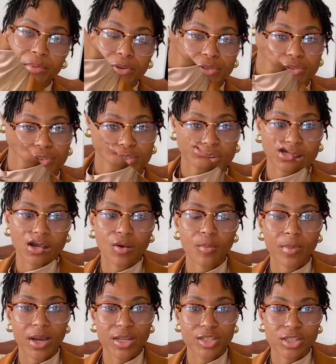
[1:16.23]
to know how
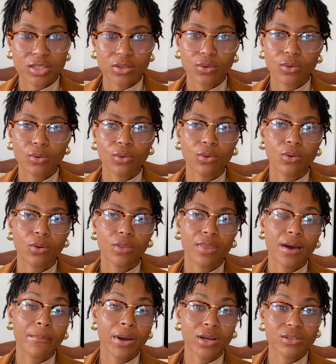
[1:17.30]
much or the
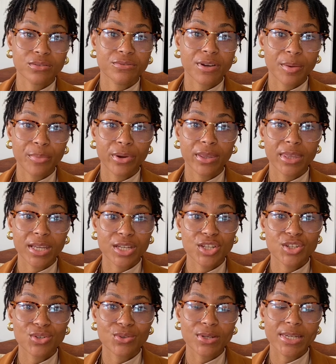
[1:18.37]
amount of fabric that
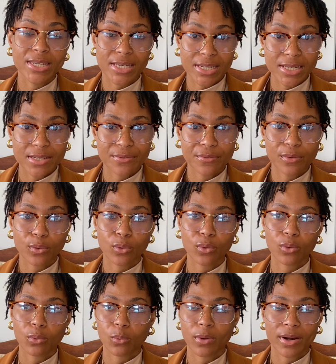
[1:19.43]
you need for
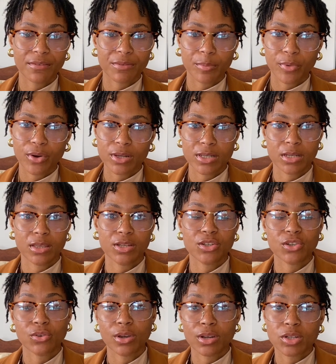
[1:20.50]
whatever project that
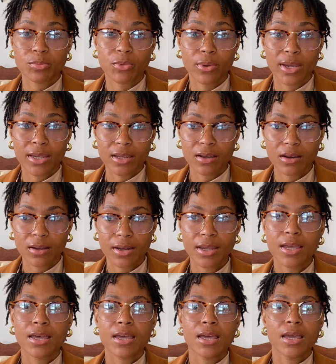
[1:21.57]
you're going to be working on,
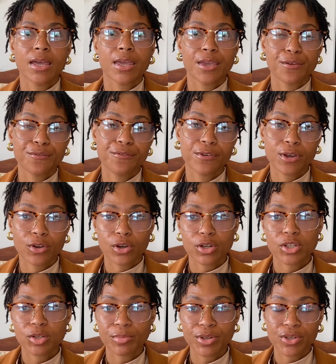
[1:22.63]
if you're going
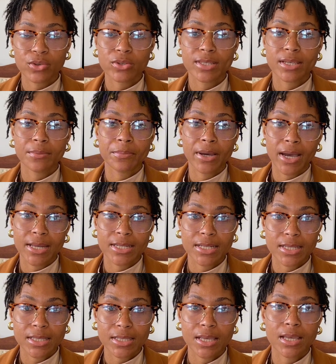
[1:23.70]
to be using
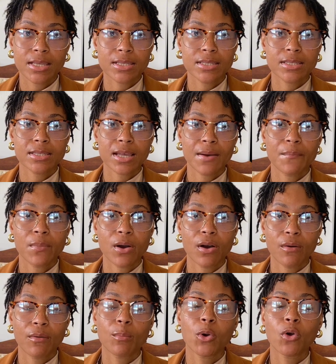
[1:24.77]
patterns, some
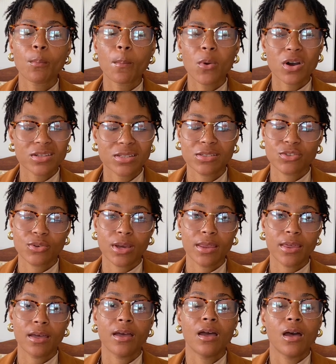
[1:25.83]
or most rather
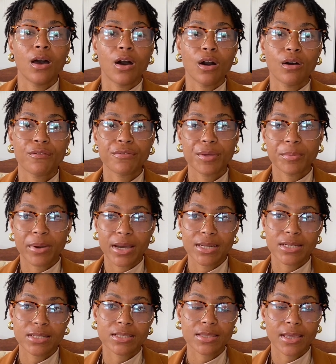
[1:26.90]
of the
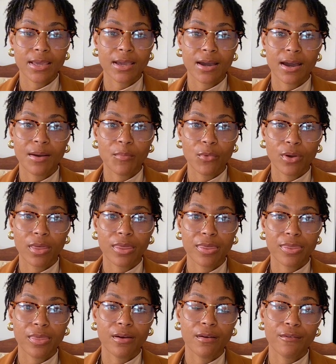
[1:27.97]
patterns, they come with
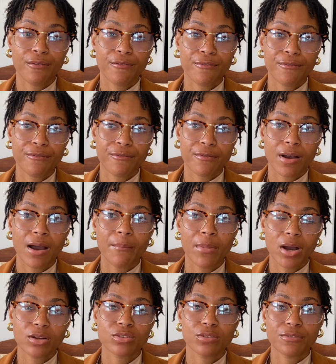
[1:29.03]
the
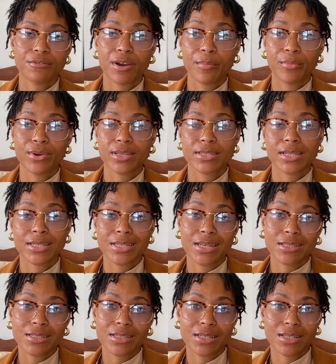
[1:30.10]
amount of fabric
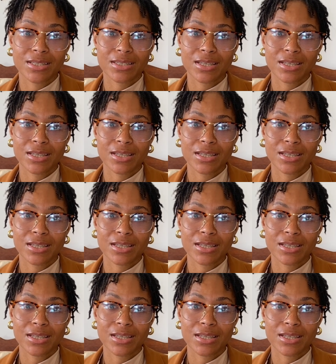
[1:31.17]
suggestions